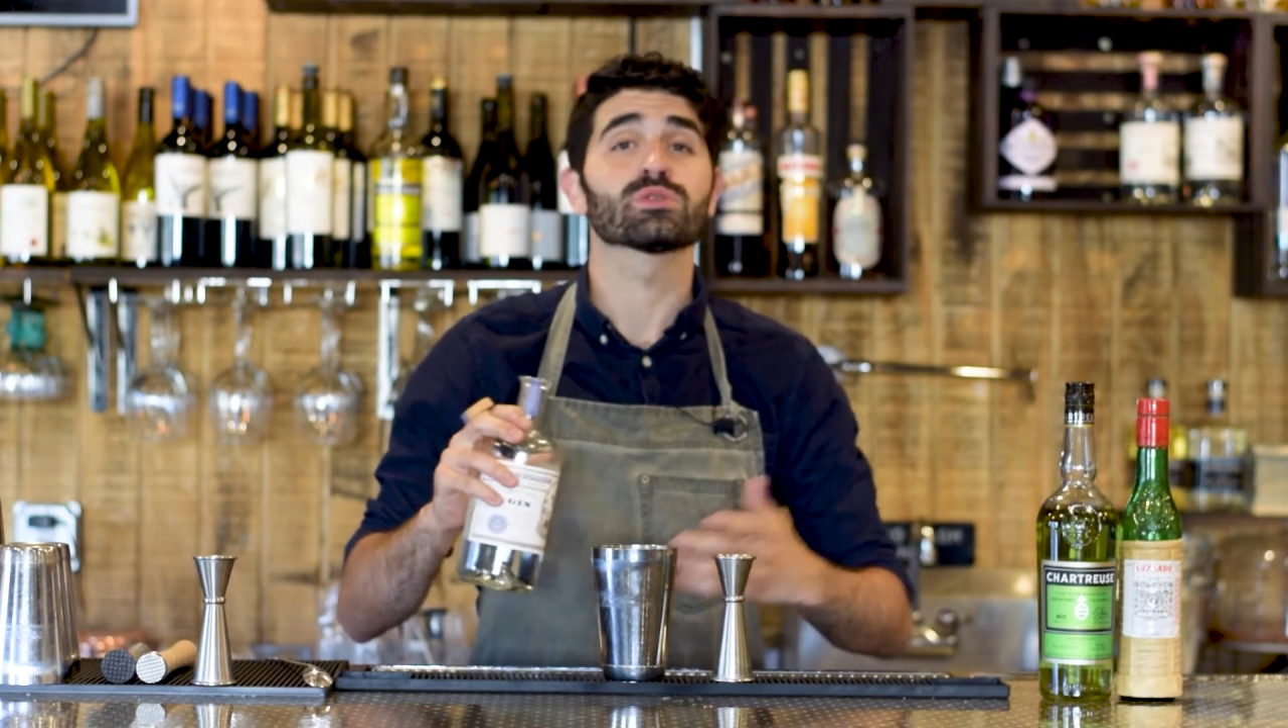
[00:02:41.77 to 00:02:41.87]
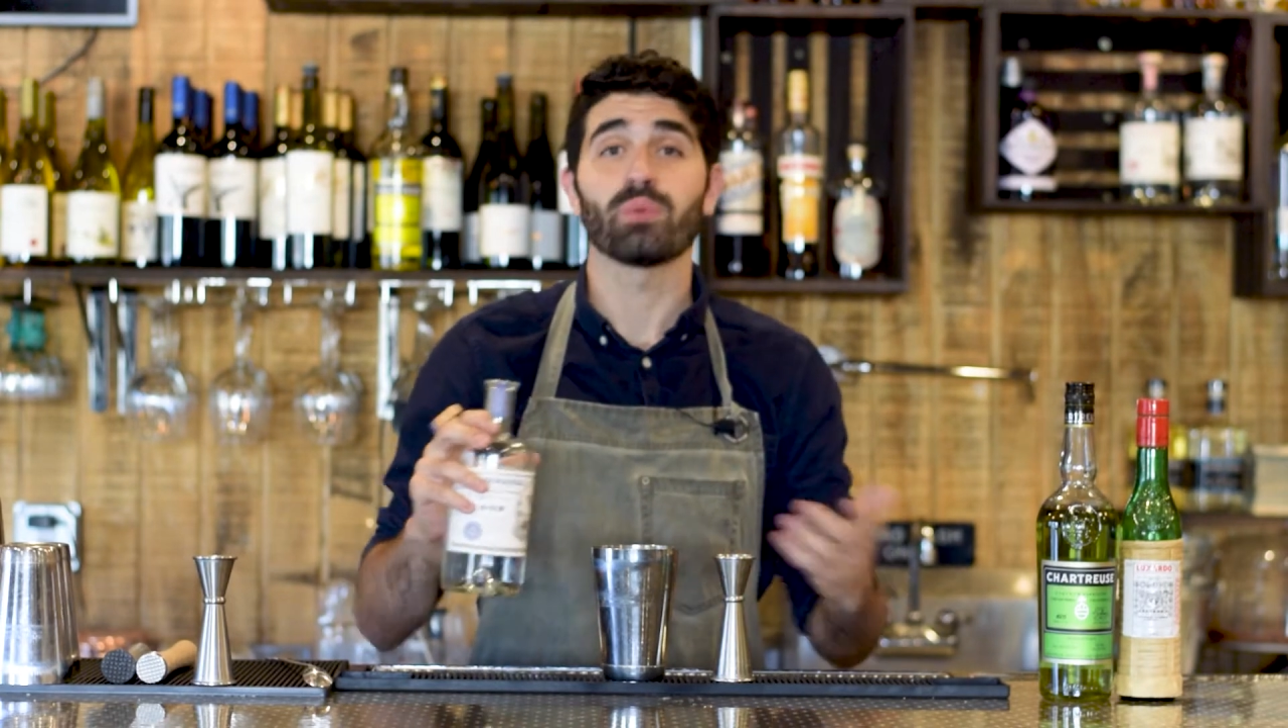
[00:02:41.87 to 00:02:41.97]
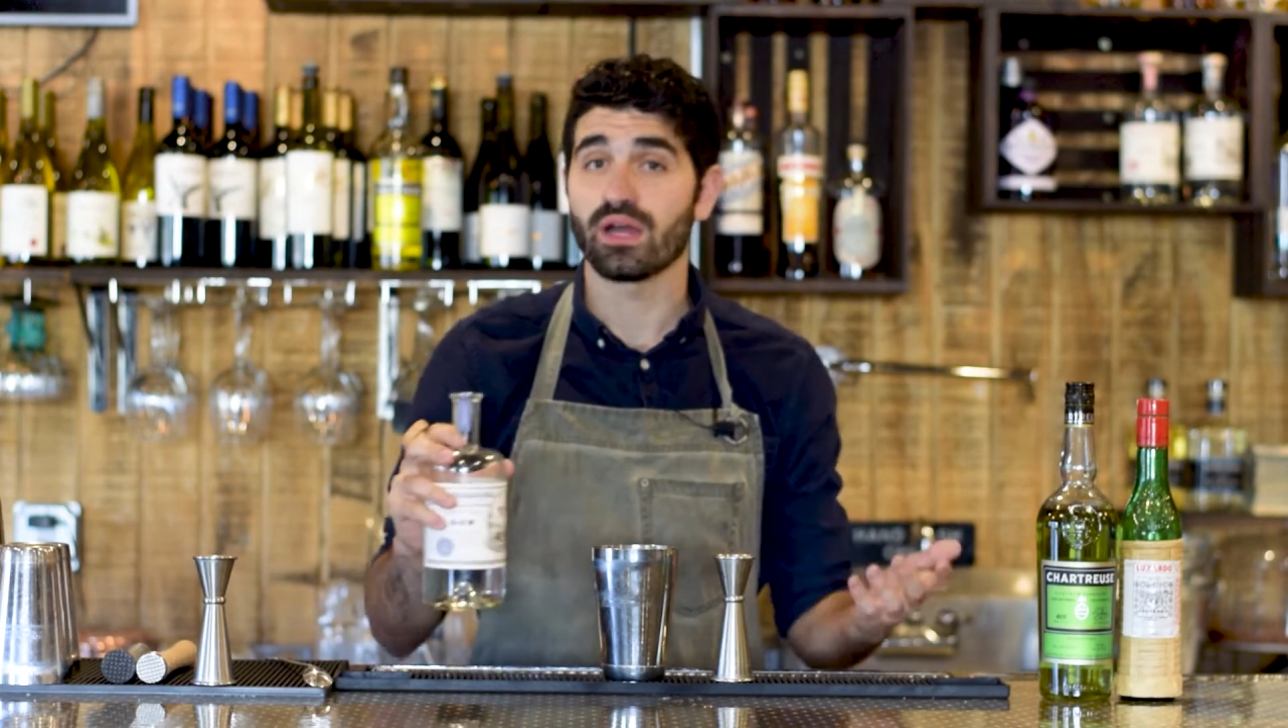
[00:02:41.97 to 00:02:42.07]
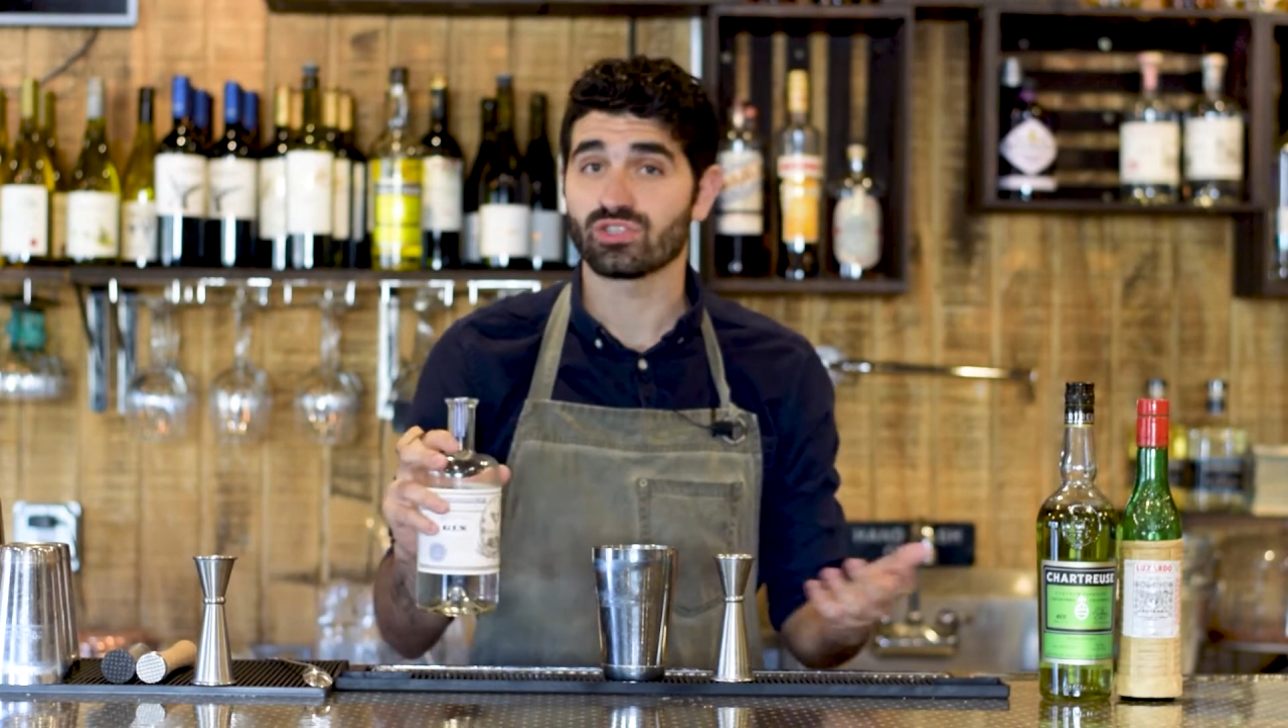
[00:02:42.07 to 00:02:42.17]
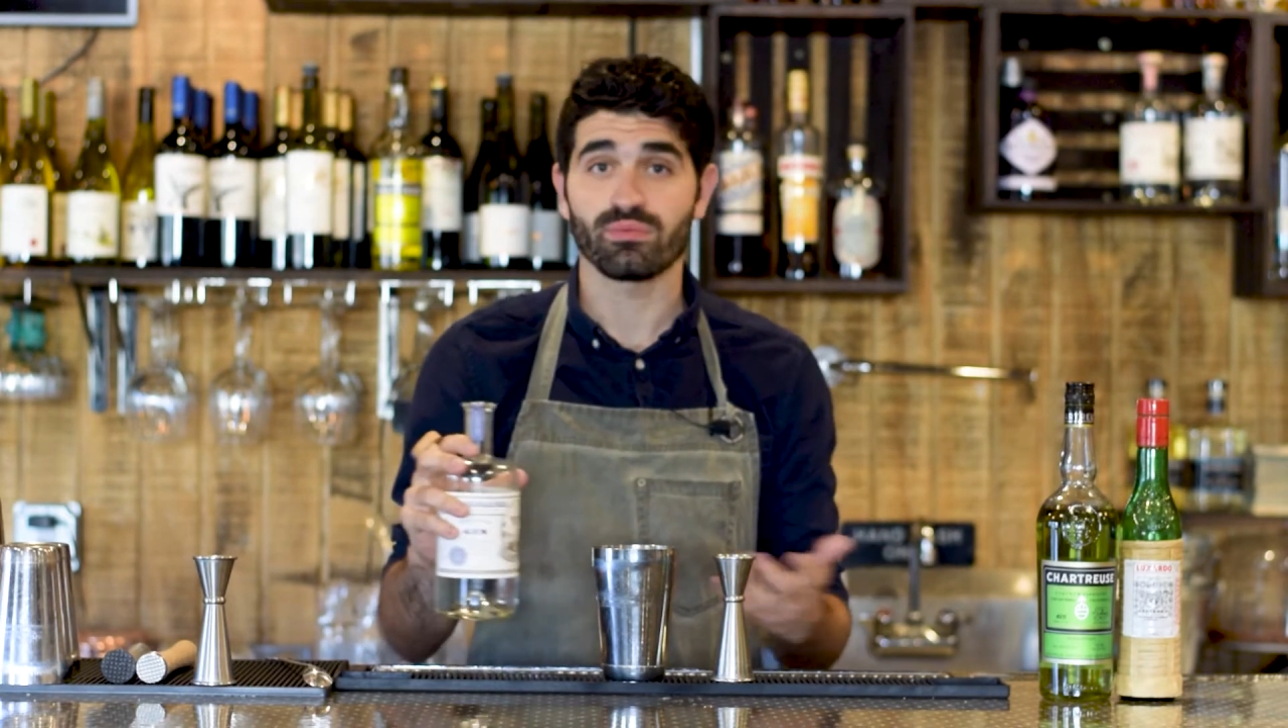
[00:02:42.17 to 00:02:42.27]

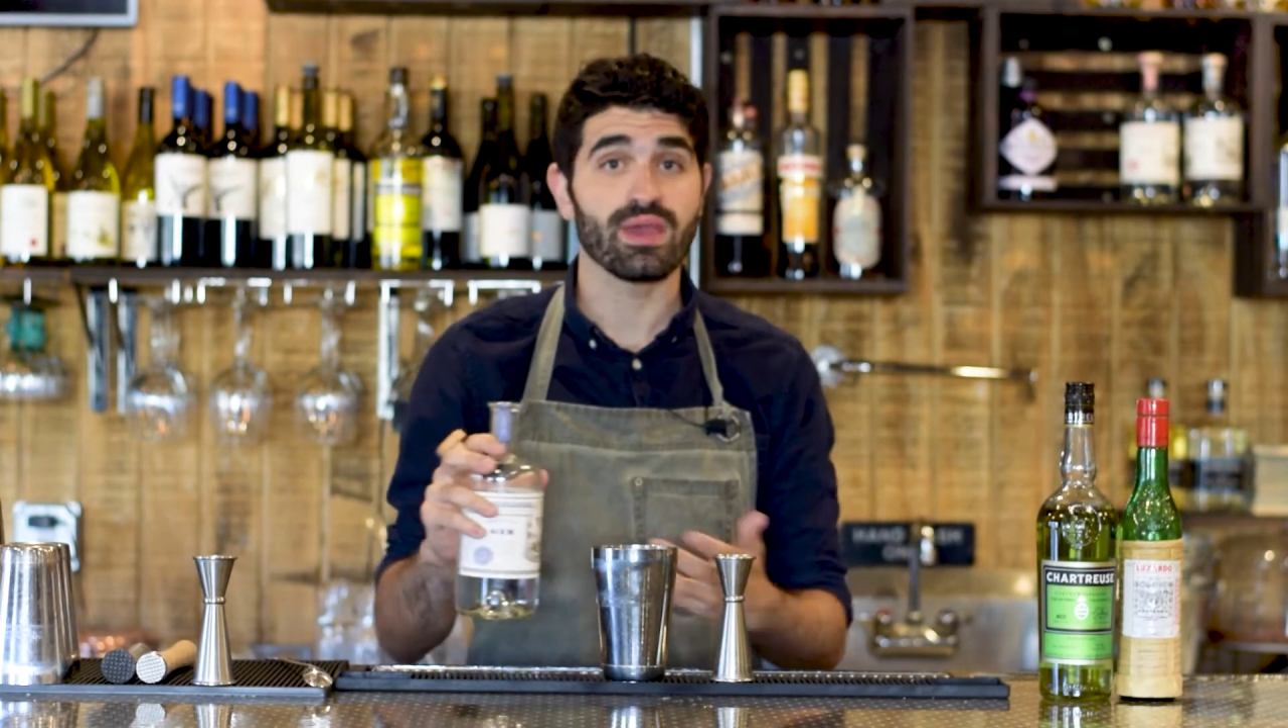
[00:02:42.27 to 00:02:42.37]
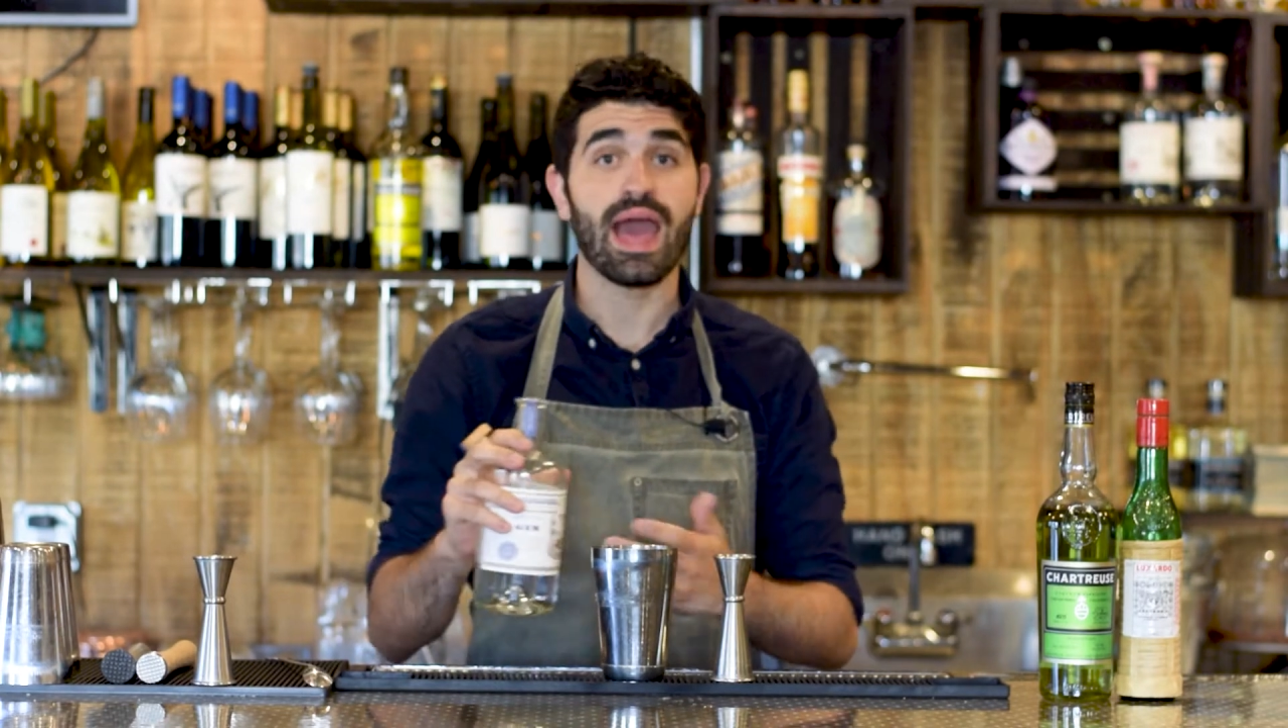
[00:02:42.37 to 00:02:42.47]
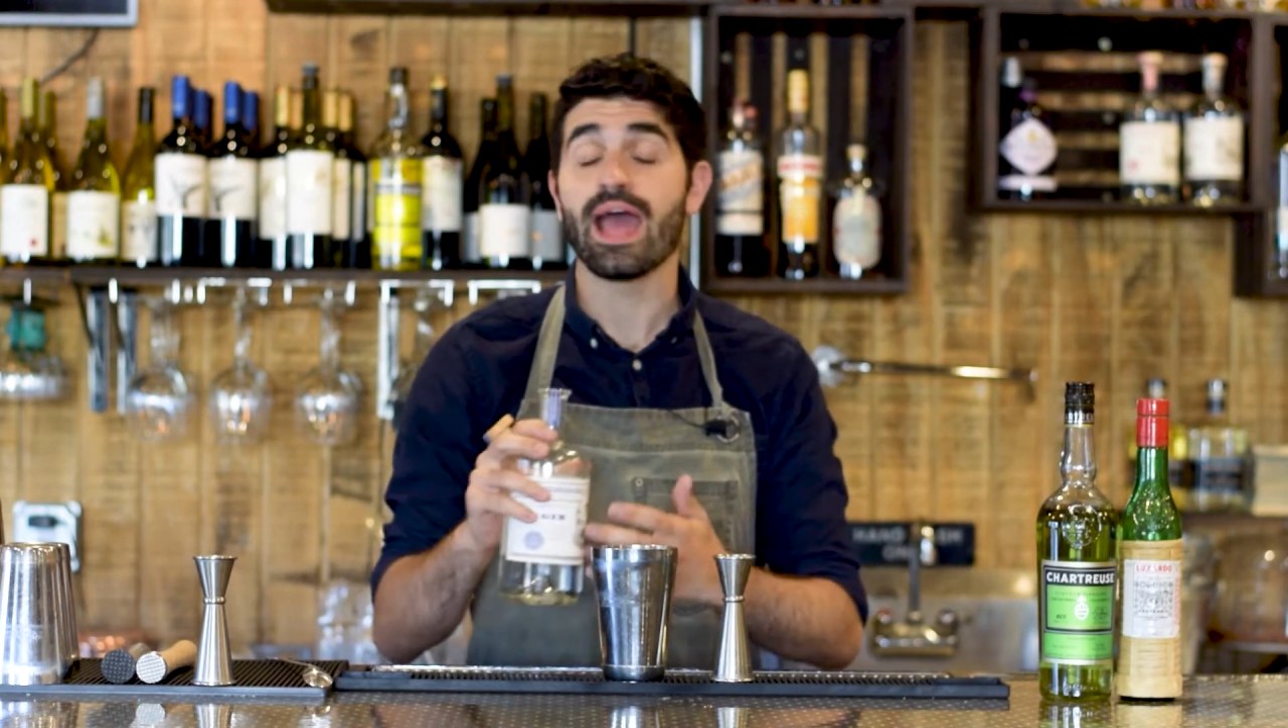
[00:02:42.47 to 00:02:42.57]
sponsor me.